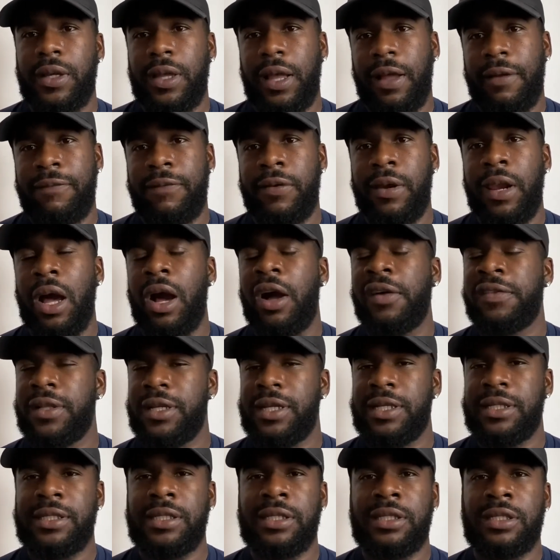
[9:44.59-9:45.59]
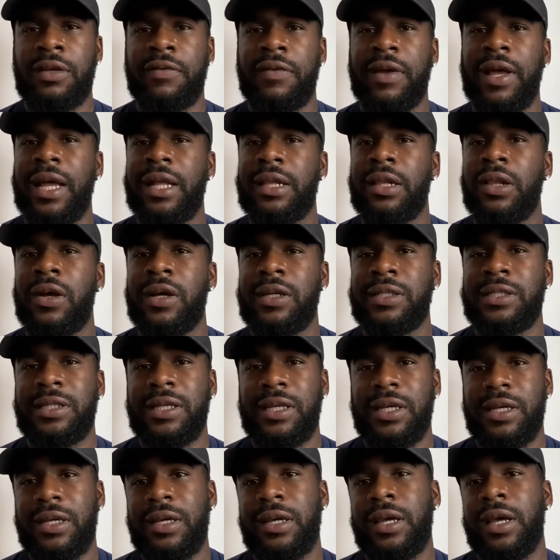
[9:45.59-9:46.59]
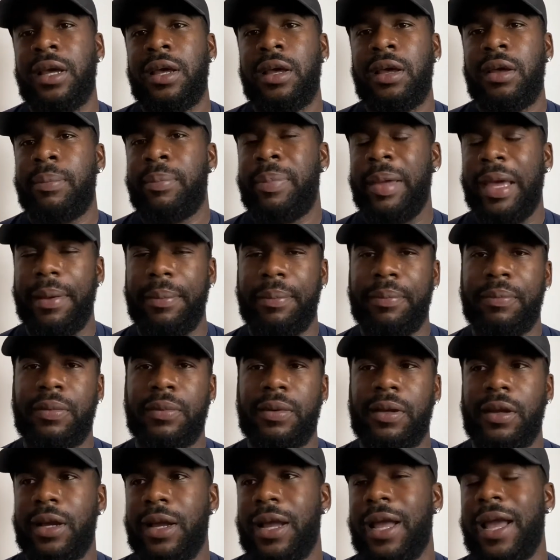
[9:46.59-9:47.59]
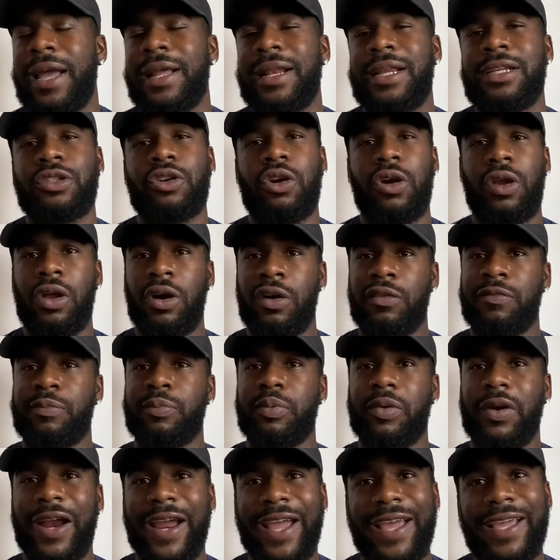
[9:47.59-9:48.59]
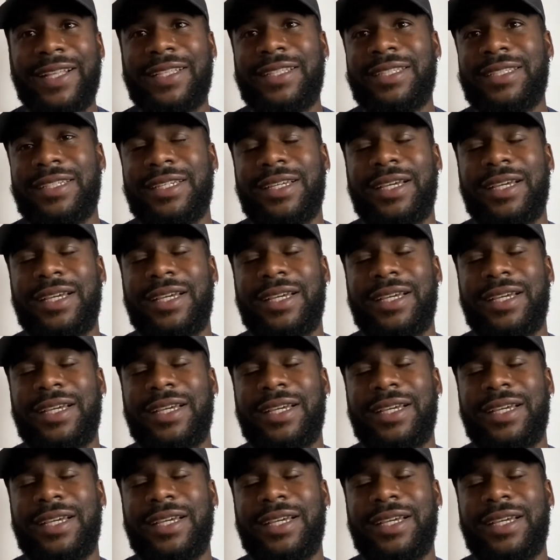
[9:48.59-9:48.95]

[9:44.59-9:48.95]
I feel like after the season that I had last year, Pep, a guy that's got a lot of pride,